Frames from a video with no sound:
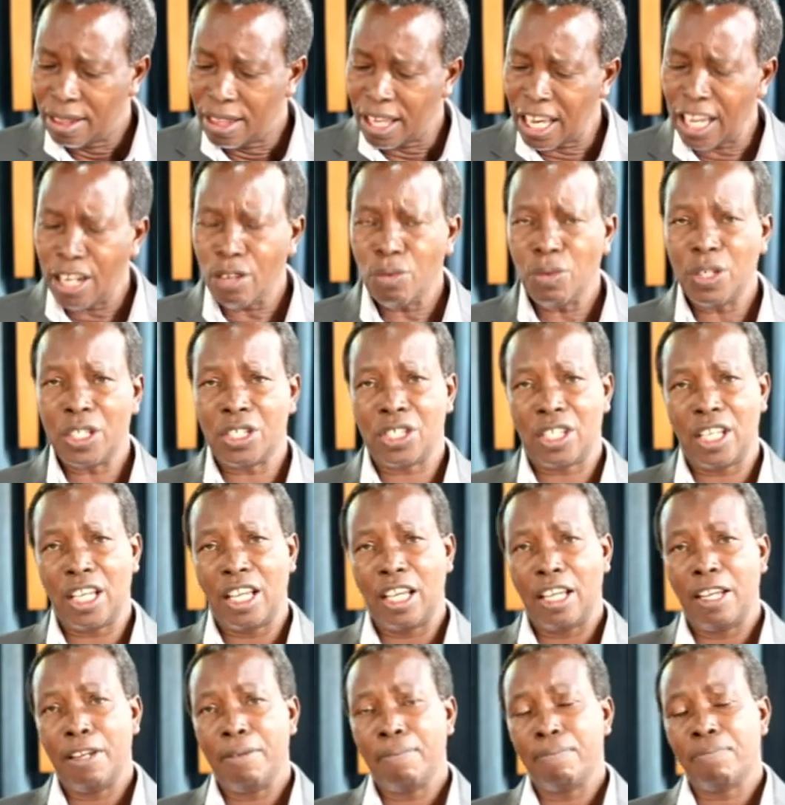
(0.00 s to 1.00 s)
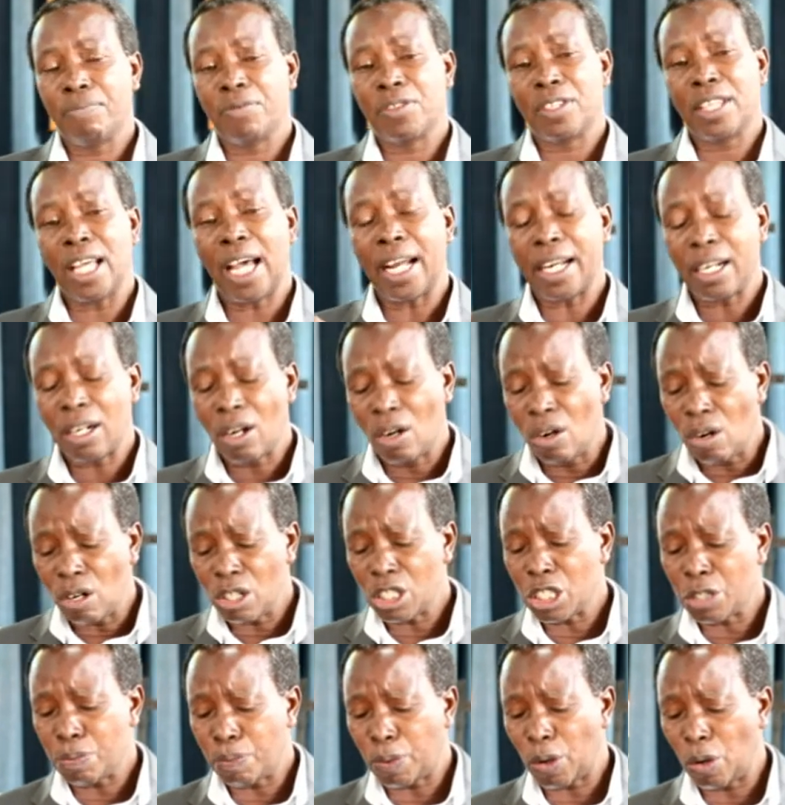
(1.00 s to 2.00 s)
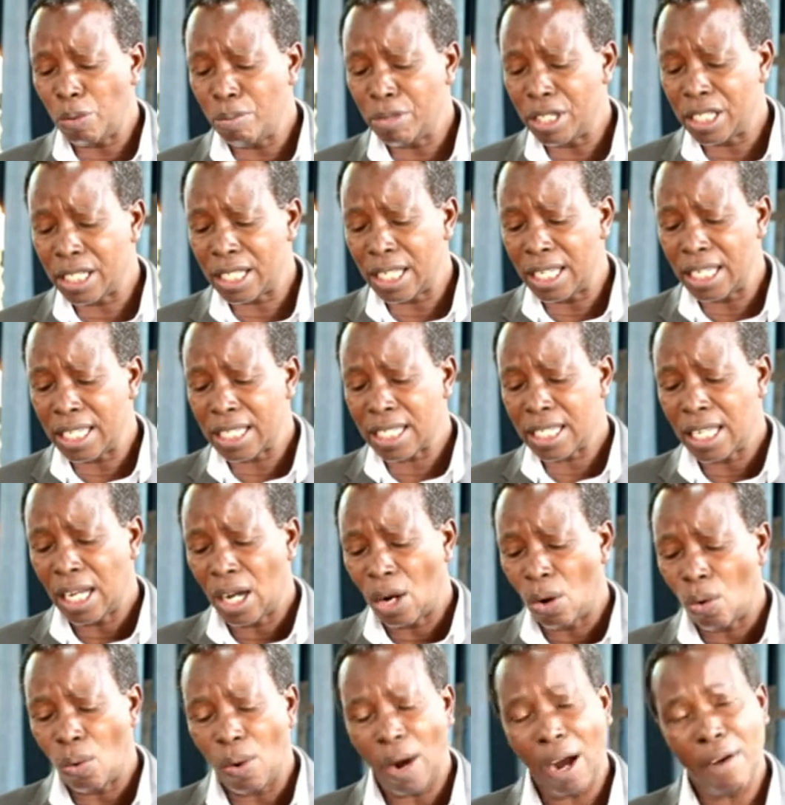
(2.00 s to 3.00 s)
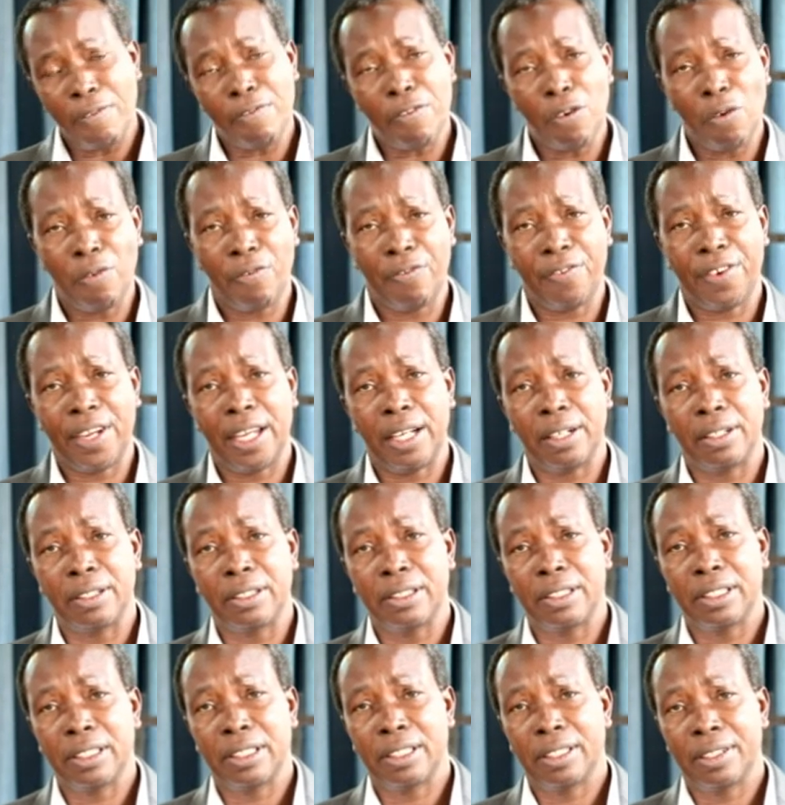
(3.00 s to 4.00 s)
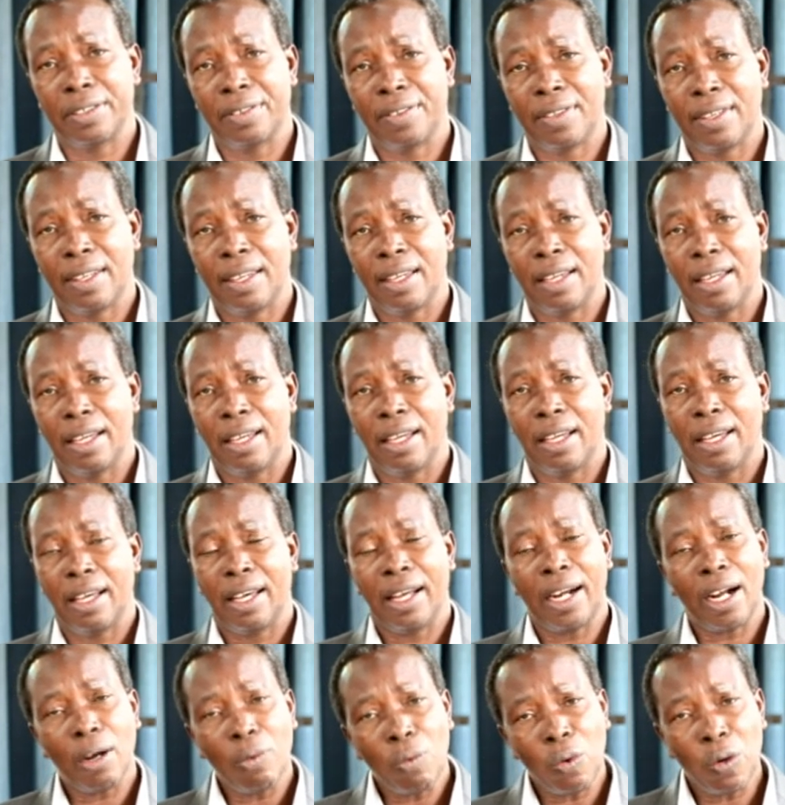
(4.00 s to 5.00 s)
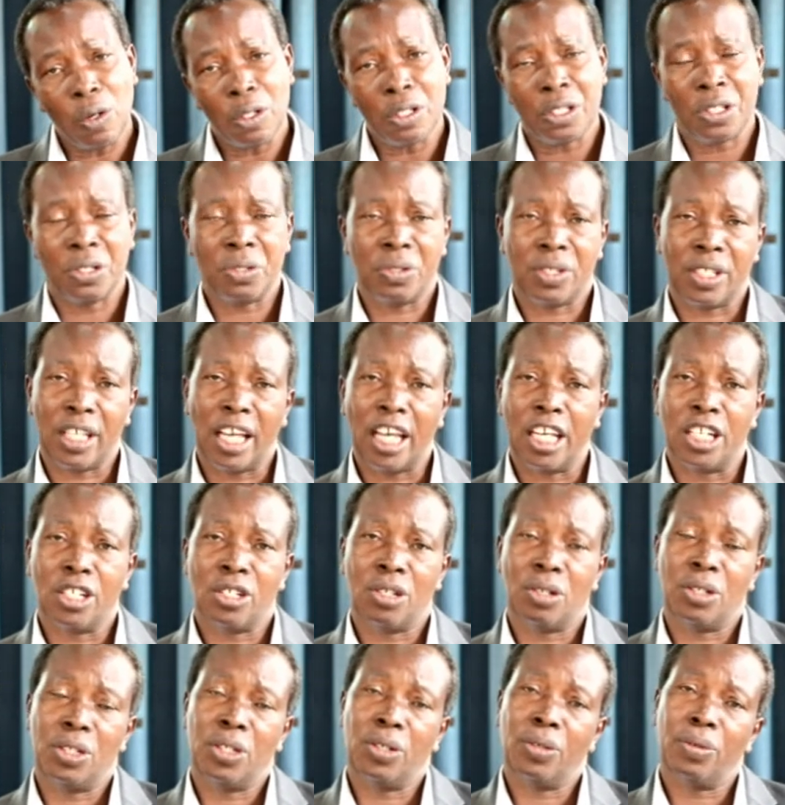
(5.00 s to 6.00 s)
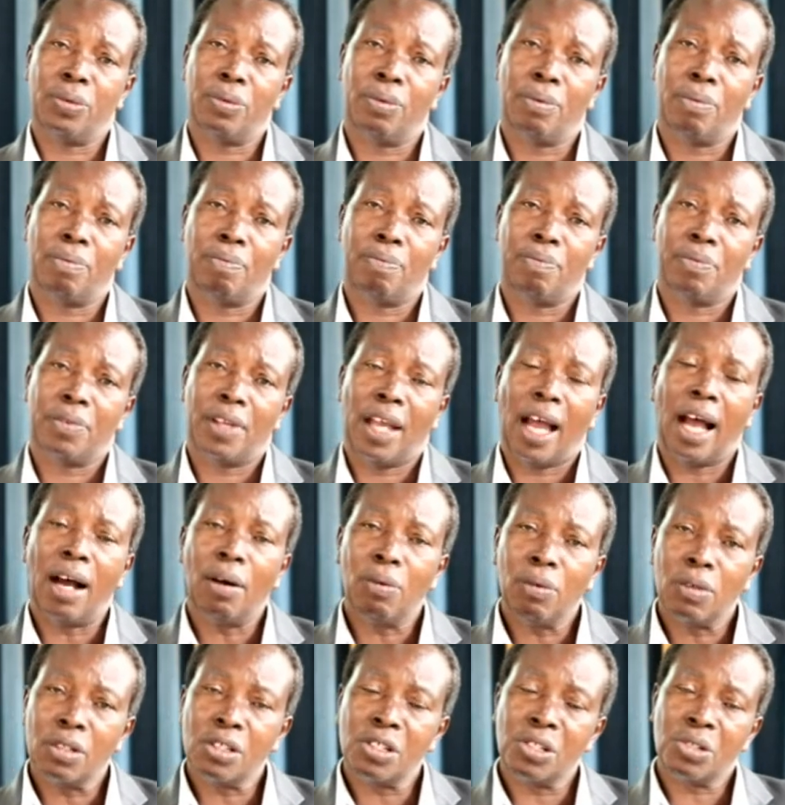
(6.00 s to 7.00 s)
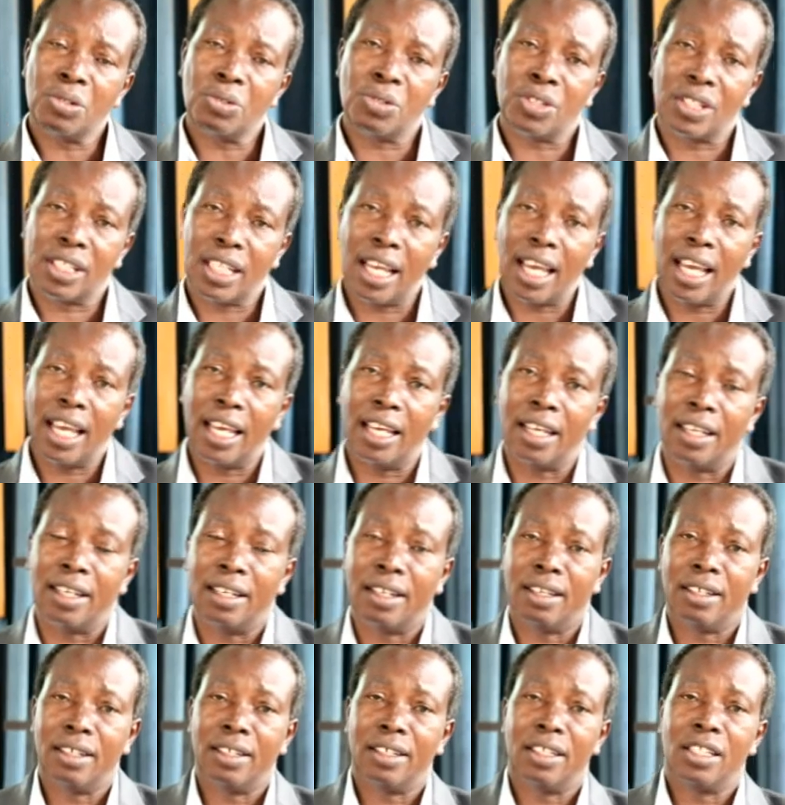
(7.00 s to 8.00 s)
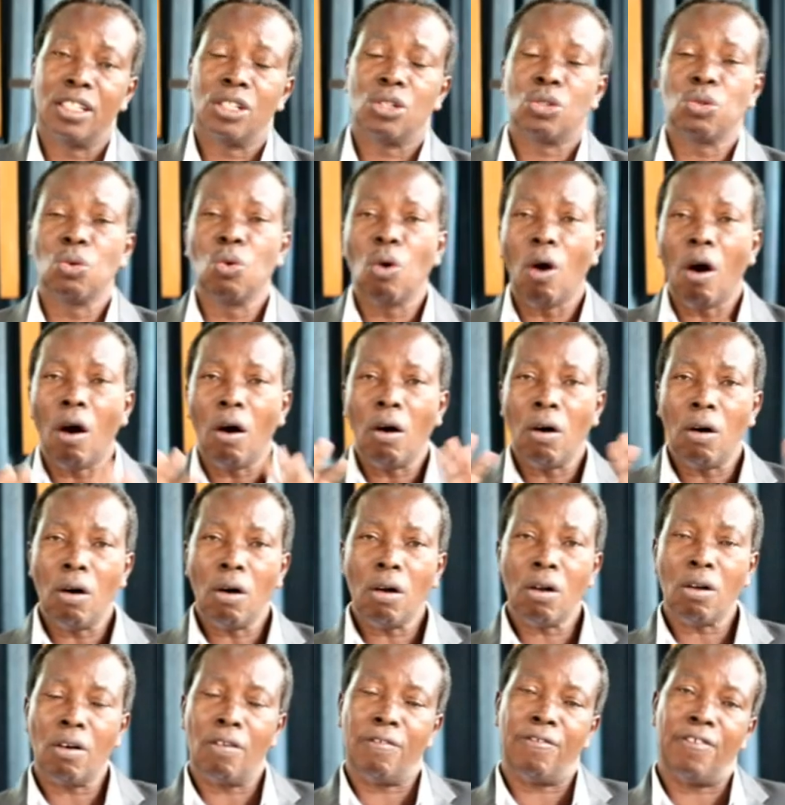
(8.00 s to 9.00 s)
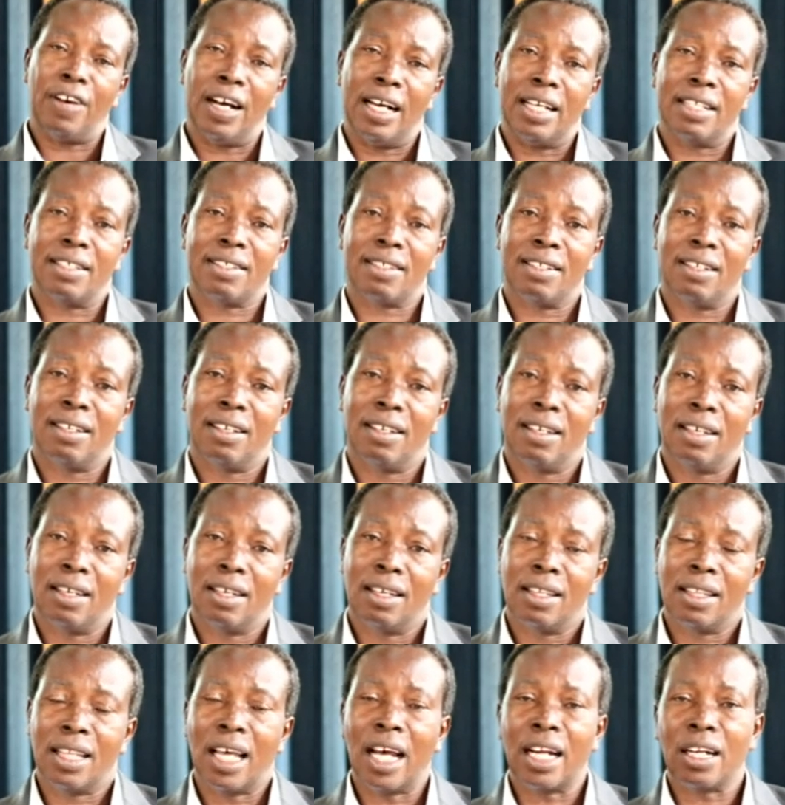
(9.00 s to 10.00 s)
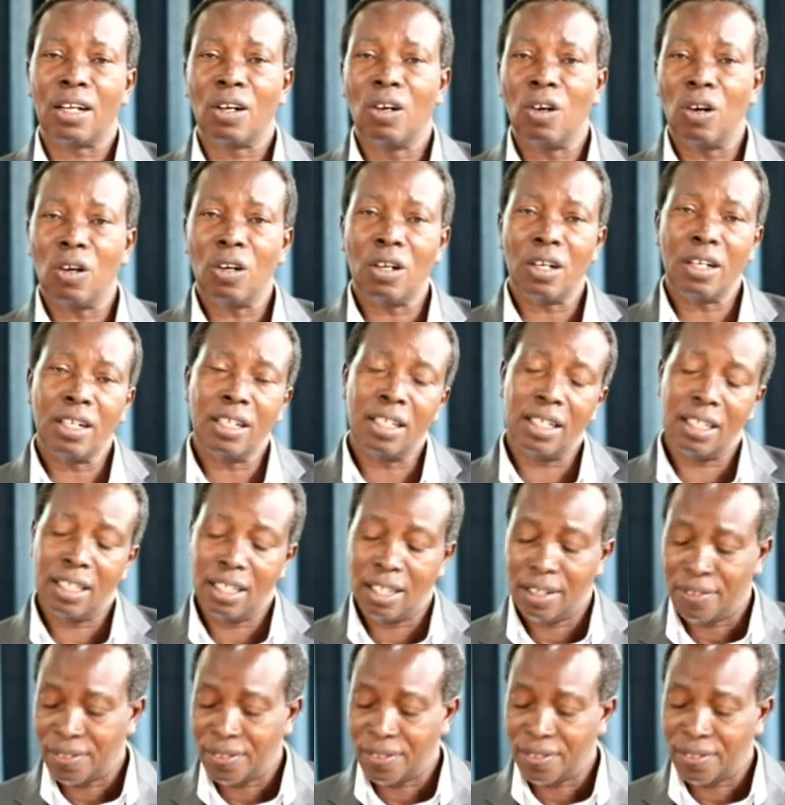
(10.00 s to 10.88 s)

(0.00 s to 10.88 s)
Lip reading: then we see that God's promises were fulfilled. And I want to say to you, I want to say to all of us that God